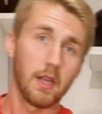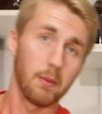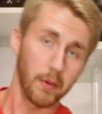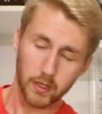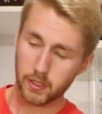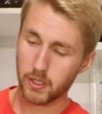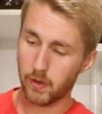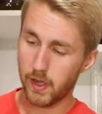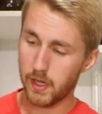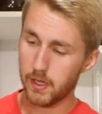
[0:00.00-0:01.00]
And we're gonna
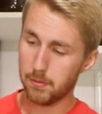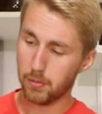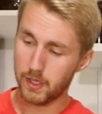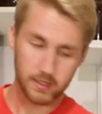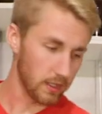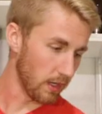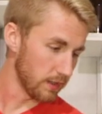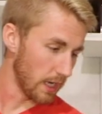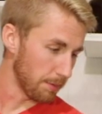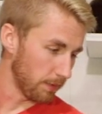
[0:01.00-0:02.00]
go ahead and place it on
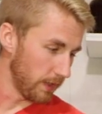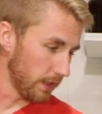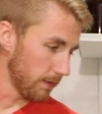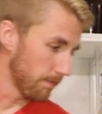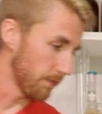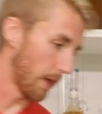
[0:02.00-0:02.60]
top of here.